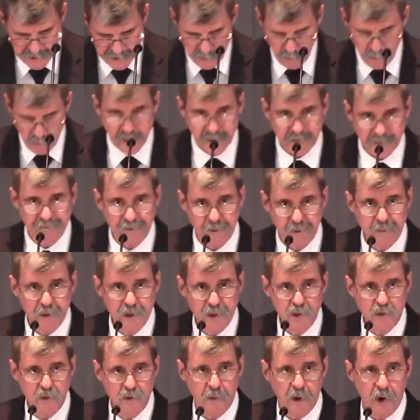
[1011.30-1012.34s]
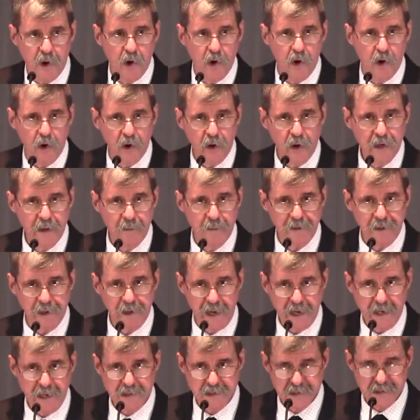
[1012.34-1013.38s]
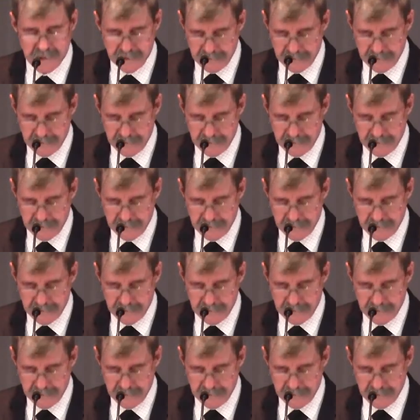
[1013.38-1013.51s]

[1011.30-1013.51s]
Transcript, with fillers: the one from whom all emanates.